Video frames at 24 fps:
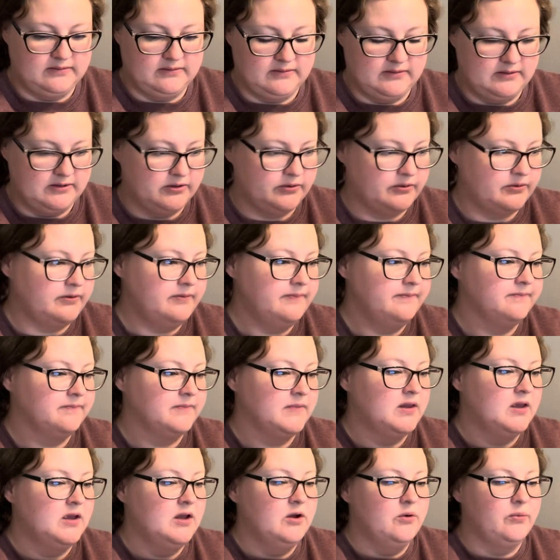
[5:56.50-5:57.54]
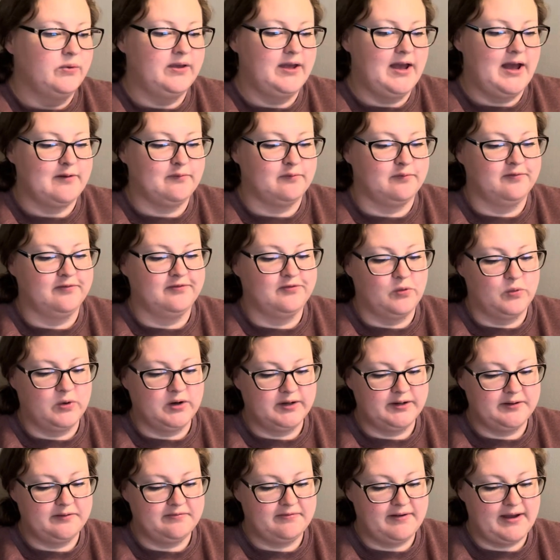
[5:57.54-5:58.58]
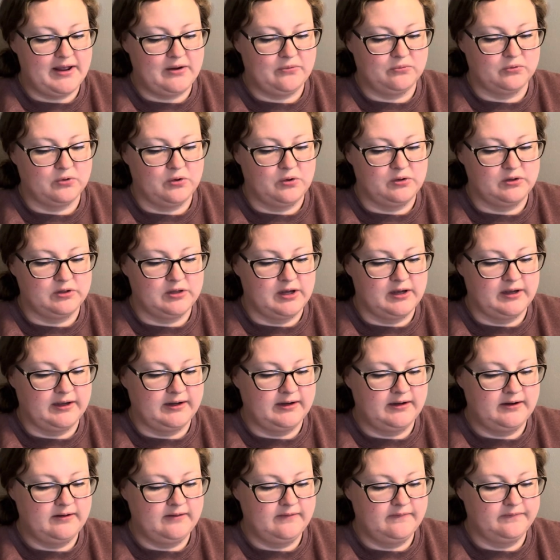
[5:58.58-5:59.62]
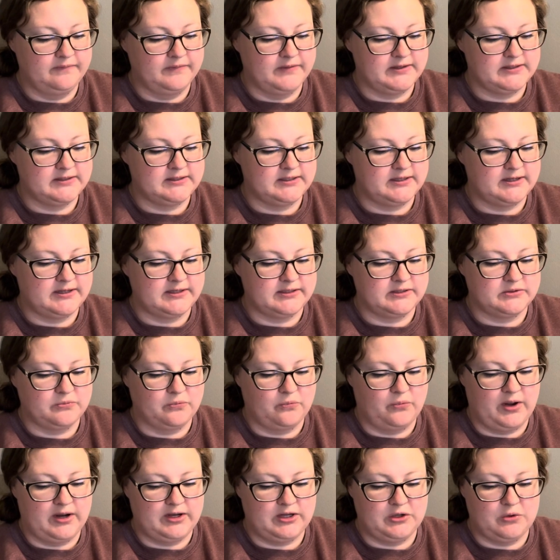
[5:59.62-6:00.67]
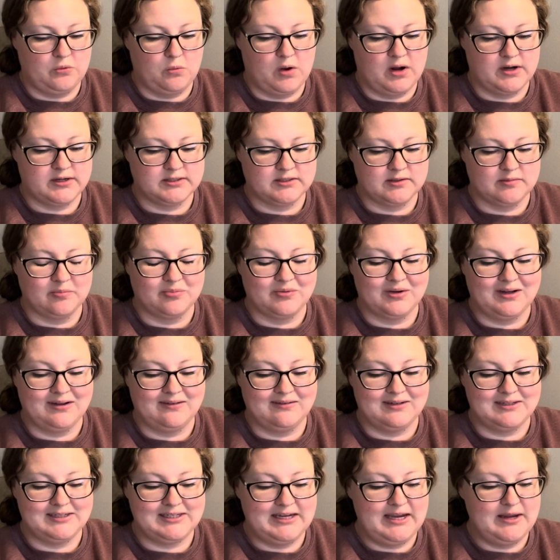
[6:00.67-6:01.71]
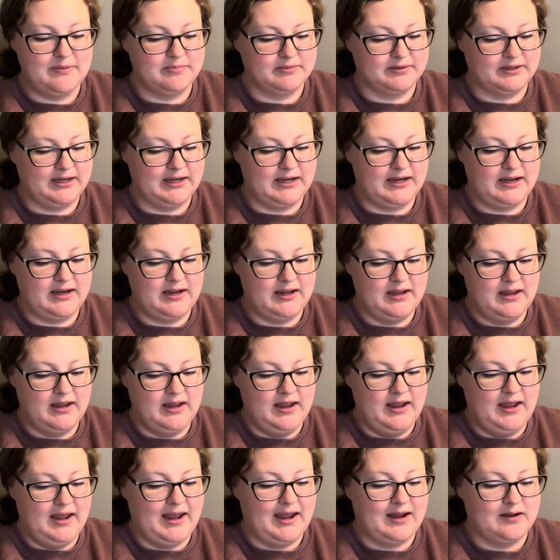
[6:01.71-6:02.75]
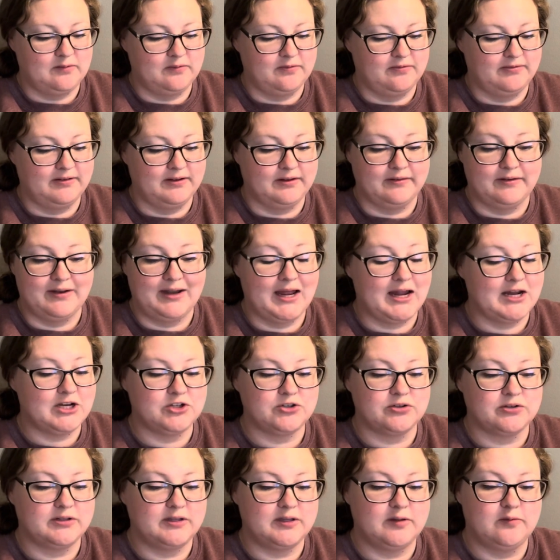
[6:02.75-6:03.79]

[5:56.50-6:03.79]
Cool. We have Fortify Roll-On. This is when you want to breathe deeply and feel naturally